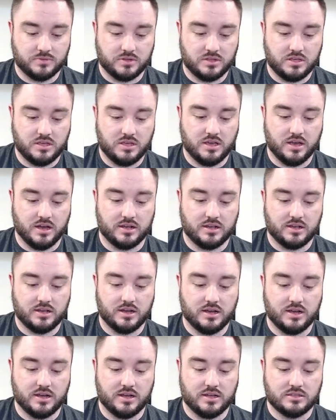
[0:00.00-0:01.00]
Young
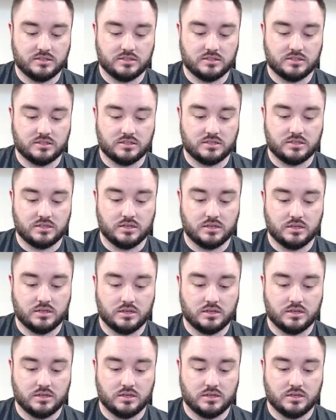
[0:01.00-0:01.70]
Guns.